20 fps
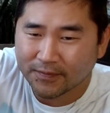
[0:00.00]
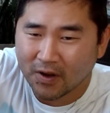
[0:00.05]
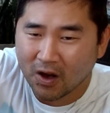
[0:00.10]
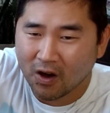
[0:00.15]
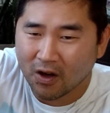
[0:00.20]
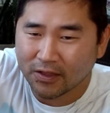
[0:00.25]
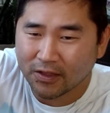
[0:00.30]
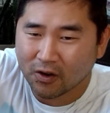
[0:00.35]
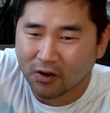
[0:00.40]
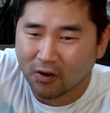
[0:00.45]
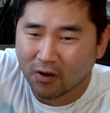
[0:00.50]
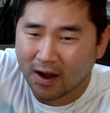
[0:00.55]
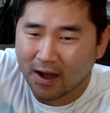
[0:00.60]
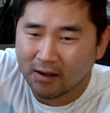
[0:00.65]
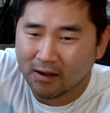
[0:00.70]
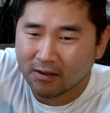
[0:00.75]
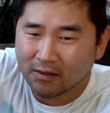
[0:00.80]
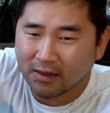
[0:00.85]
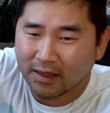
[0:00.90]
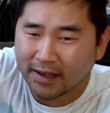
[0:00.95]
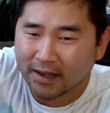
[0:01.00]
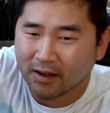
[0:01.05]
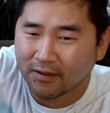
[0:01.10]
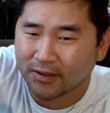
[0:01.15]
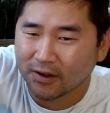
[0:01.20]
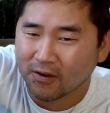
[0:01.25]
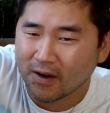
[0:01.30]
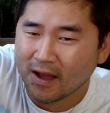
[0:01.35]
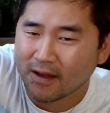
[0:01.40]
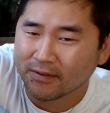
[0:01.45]
on the ground, laying on
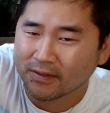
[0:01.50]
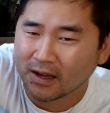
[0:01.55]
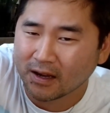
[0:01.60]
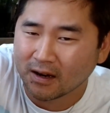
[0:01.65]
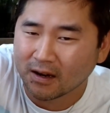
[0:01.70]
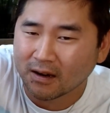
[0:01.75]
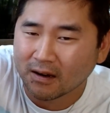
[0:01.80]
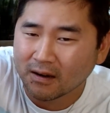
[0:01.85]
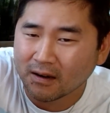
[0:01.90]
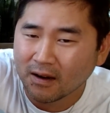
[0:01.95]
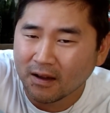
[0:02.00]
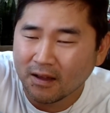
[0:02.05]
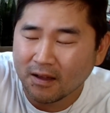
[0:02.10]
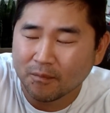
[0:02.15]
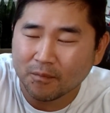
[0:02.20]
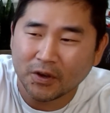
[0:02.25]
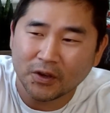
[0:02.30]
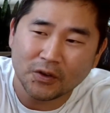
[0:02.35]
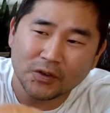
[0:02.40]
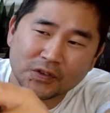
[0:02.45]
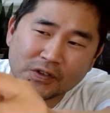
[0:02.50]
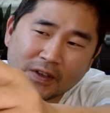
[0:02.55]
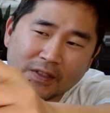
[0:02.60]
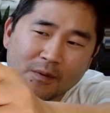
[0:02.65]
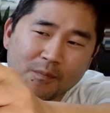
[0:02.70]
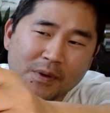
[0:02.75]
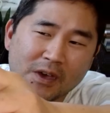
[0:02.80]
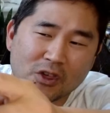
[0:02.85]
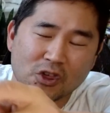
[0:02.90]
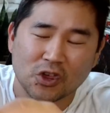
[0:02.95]
the ground there, but you see the
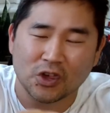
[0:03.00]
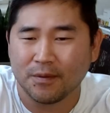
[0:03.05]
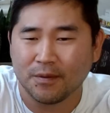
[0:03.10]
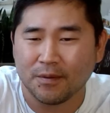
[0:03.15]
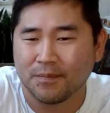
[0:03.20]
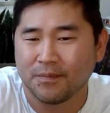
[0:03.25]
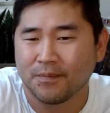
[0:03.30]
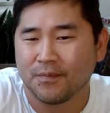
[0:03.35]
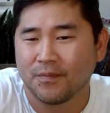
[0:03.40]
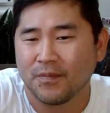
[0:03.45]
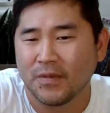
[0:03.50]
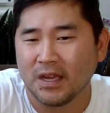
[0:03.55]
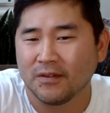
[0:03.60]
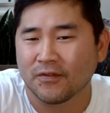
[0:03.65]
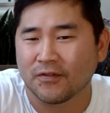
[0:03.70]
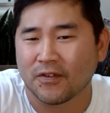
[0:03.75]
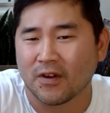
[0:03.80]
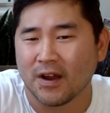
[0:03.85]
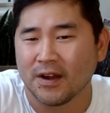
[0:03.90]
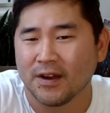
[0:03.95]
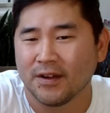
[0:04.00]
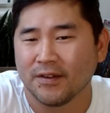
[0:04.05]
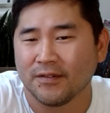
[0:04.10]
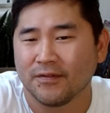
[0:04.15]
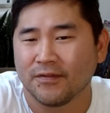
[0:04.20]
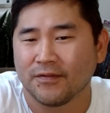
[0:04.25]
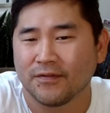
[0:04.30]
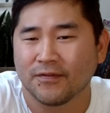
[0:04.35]
bishop in front of,